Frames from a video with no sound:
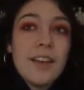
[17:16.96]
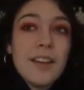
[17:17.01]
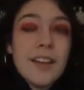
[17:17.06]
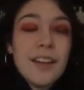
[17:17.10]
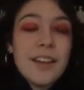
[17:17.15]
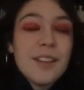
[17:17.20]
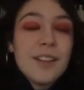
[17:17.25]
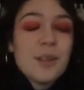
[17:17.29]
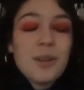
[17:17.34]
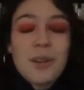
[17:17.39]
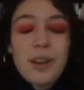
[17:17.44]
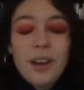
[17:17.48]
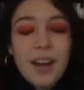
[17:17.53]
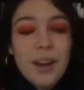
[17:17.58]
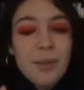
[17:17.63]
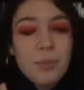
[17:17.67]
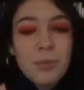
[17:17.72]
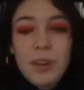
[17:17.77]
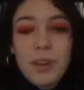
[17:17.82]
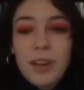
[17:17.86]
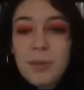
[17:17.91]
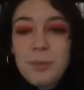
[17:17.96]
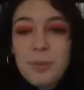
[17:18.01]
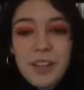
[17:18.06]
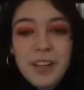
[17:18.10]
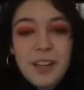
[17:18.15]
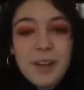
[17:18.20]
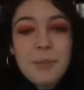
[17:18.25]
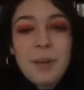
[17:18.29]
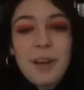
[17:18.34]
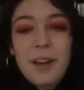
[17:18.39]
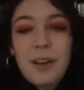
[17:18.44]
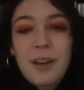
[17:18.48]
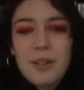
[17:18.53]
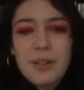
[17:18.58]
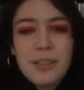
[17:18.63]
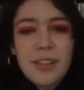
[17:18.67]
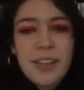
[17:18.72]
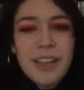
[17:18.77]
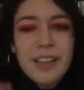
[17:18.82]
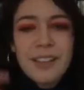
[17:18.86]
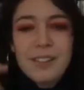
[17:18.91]
so I'm rambling about
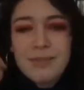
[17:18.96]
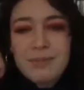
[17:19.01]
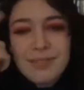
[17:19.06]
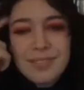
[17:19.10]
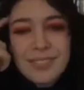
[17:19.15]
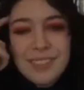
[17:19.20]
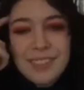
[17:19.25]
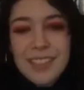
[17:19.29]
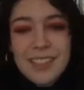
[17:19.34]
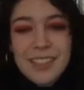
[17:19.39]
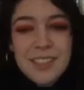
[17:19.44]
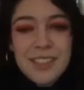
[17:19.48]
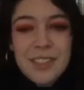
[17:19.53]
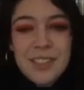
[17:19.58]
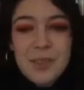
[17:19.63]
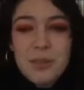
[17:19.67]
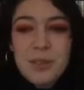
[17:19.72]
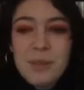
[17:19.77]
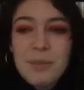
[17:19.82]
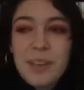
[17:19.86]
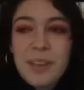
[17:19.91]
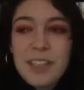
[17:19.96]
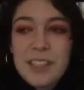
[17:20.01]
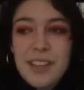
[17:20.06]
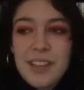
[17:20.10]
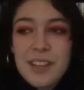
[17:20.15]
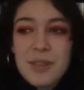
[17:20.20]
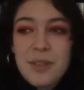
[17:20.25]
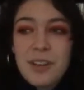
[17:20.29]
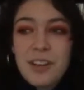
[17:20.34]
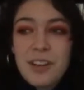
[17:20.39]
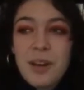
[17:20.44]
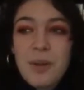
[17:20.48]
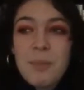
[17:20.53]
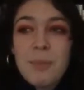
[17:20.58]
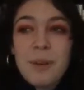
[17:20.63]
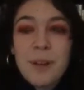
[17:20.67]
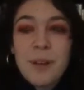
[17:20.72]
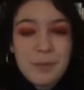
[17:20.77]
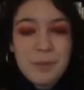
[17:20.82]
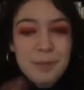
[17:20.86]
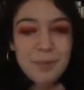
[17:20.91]
like, because it doesn't really make sense right now.
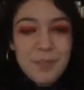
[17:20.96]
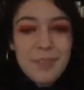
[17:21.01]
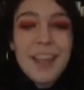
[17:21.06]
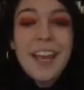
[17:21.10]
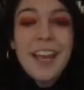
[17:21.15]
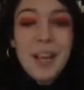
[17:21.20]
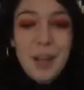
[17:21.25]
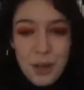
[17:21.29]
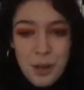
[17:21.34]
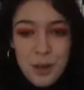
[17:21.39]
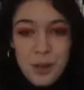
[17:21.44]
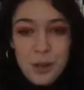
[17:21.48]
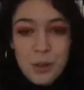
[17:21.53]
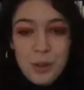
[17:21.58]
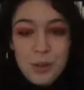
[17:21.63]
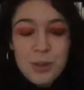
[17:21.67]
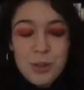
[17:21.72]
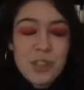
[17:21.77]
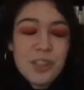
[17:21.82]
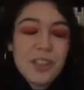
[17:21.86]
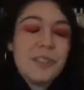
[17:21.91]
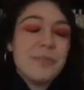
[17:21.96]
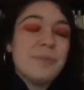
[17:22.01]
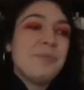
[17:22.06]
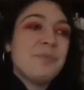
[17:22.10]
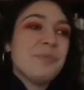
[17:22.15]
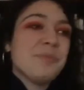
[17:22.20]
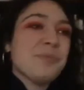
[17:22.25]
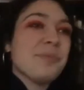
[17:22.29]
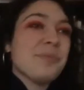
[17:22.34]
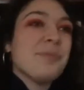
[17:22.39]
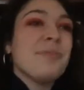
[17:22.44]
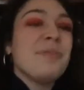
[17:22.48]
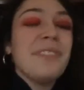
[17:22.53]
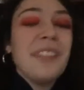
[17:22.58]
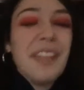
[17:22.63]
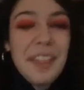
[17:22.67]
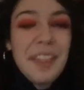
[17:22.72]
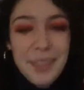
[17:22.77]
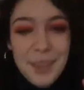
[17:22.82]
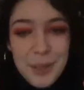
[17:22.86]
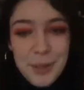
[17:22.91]
But in conclusion,
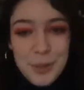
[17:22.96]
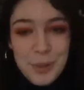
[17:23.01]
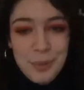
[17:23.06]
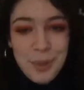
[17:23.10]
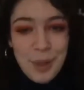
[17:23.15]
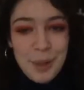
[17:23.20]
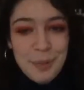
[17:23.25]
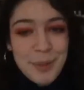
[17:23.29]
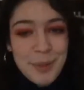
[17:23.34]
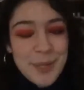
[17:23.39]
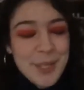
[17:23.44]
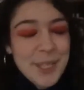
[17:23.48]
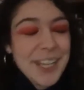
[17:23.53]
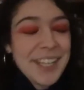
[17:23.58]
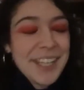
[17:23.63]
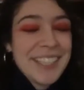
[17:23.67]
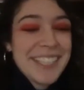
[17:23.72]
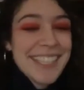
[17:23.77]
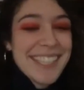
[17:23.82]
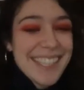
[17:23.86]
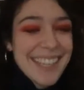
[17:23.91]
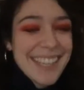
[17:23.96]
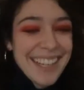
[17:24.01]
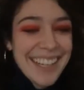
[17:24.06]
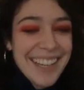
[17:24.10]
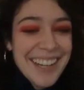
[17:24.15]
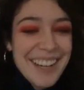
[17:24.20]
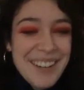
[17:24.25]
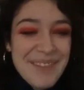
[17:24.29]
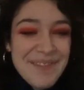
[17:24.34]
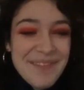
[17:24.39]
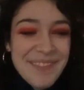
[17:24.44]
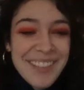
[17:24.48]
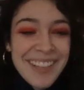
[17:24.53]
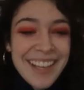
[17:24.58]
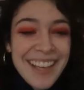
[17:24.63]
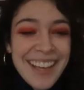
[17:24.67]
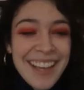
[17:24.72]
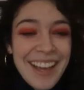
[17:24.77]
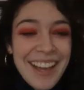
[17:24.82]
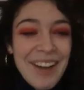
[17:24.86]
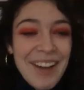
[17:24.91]
this will make more sense.
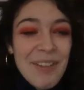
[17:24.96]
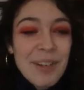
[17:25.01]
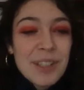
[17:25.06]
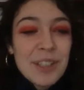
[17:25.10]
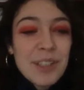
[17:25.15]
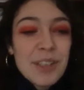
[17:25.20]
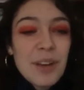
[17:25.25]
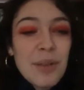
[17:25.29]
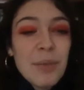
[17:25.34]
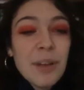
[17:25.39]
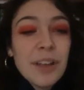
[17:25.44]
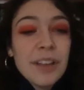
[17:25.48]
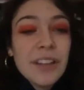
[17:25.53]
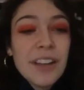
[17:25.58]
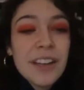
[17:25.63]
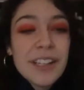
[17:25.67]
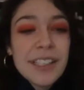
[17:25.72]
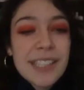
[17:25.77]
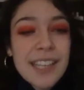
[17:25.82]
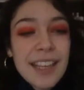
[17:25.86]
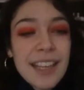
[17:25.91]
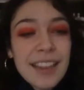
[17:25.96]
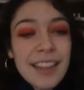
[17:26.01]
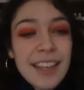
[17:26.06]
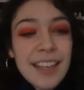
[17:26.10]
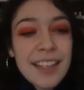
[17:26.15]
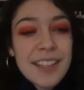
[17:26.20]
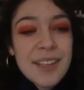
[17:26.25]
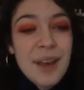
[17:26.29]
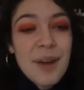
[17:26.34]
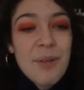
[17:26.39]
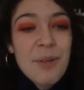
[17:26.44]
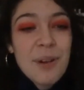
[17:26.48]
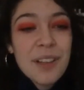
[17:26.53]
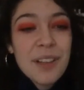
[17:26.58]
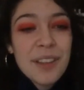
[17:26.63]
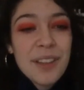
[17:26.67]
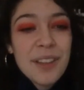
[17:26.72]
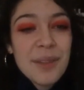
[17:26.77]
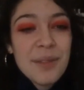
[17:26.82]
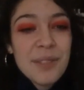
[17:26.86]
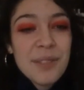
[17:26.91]
When someone looks at this, I want
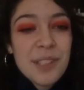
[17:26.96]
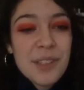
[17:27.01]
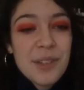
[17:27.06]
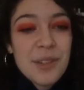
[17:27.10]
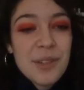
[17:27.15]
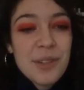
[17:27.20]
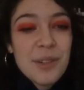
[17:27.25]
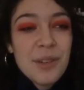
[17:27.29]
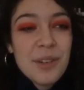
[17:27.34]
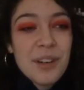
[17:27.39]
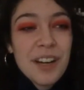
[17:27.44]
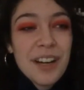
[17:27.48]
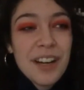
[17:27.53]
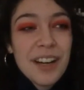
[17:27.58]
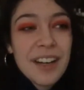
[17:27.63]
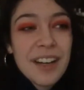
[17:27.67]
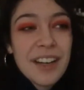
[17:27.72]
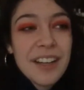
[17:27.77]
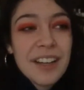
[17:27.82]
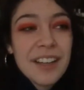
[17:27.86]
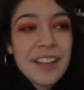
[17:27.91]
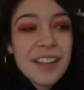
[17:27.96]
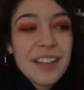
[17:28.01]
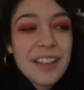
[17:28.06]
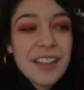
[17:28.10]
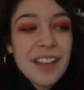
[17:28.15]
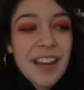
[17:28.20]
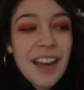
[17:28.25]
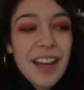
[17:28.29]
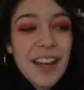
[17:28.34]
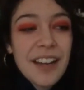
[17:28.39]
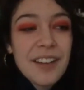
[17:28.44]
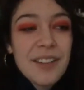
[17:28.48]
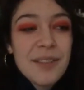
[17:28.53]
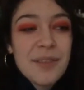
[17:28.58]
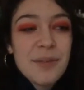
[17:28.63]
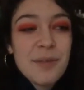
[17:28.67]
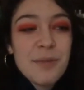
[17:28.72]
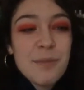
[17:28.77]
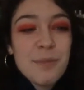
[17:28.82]
them to kind of